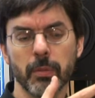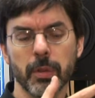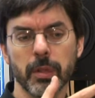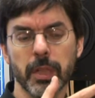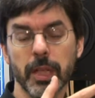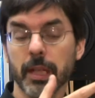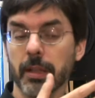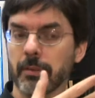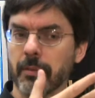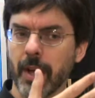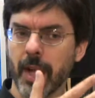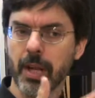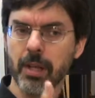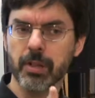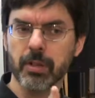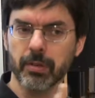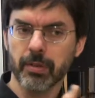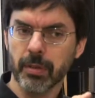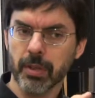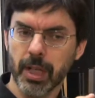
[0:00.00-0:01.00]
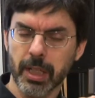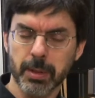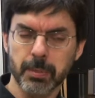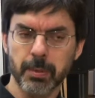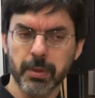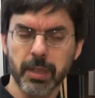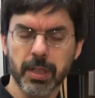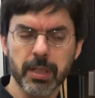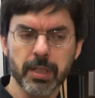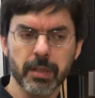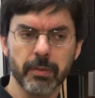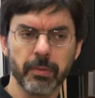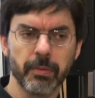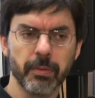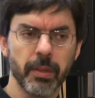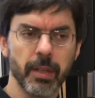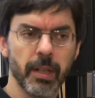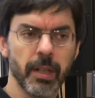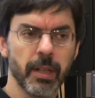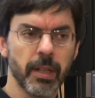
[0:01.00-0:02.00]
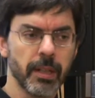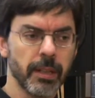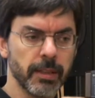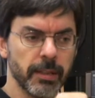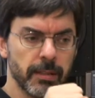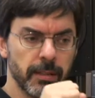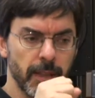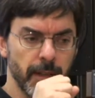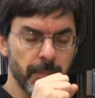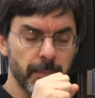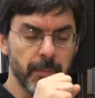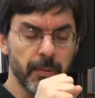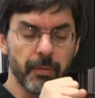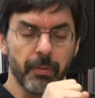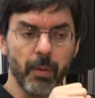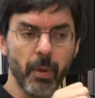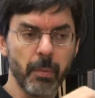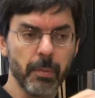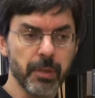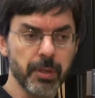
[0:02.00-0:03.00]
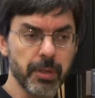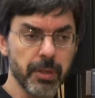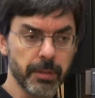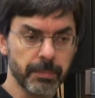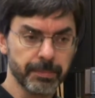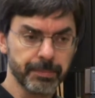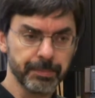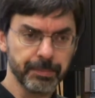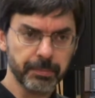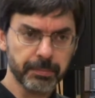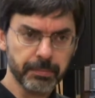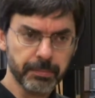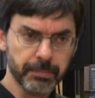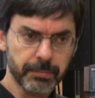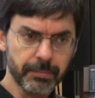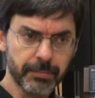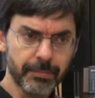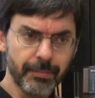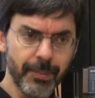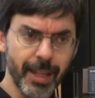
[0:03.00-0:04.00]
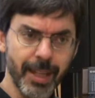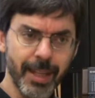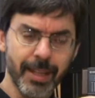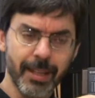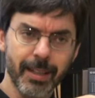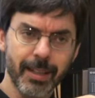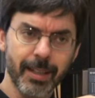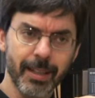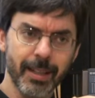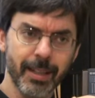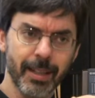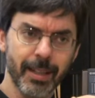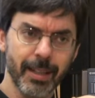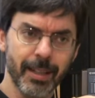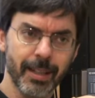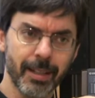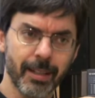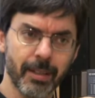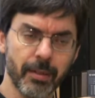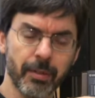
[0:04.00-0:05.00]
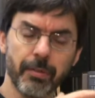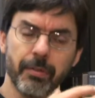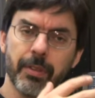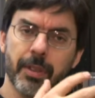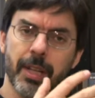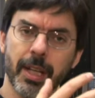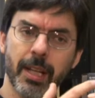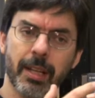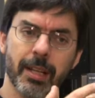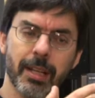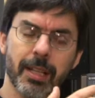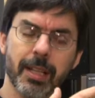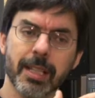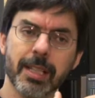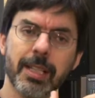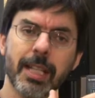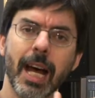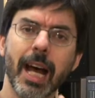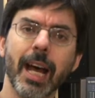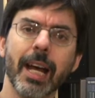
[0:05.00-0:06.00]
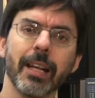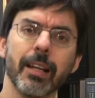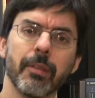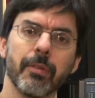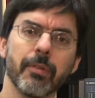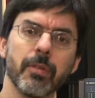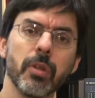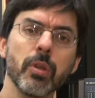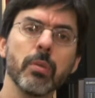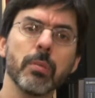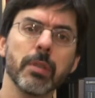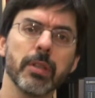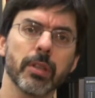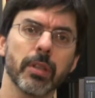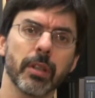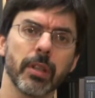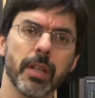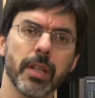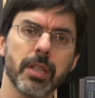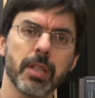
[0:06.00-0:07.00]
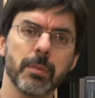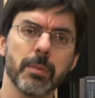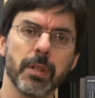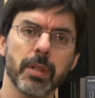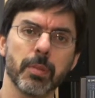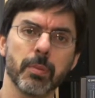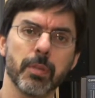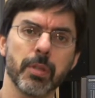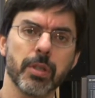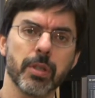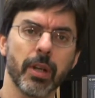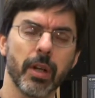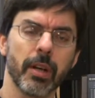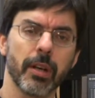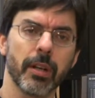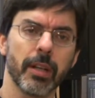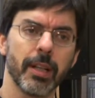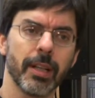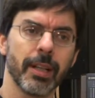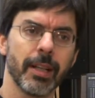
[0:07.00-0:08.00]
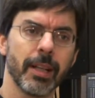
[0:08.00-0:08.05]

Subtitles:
take advantage of the expertise of performers in the design of new musical instruments, which are